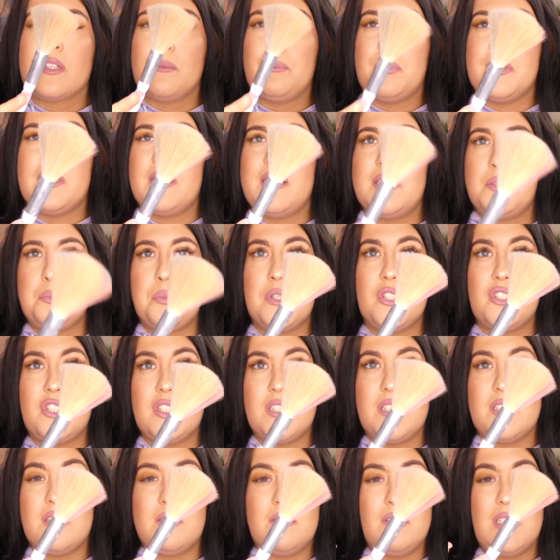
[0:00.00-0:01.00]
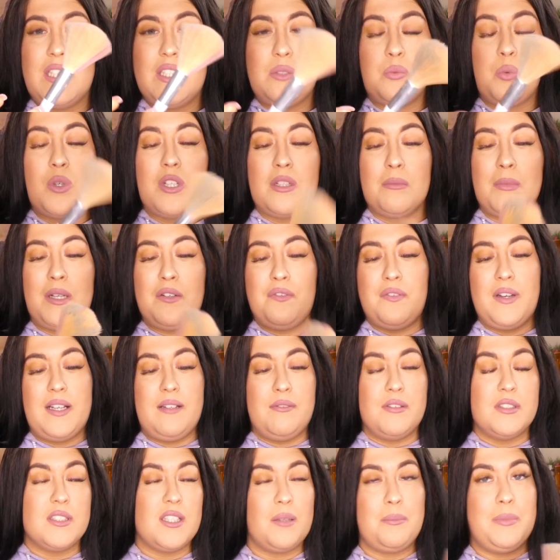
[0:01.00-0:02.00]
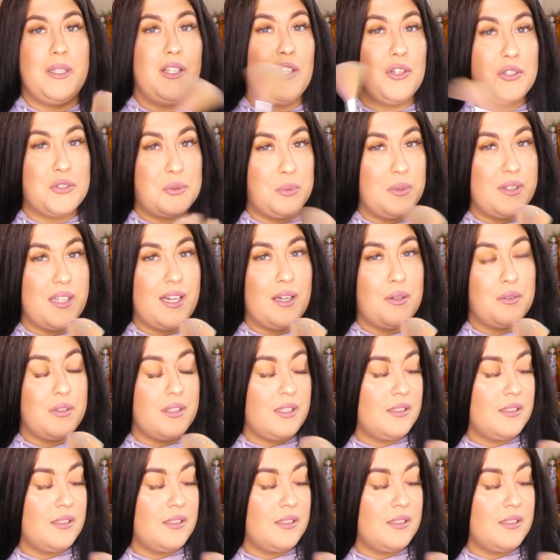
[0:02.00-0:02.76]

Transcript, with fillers: But this brush is, is one of my favourites. I'd be lost without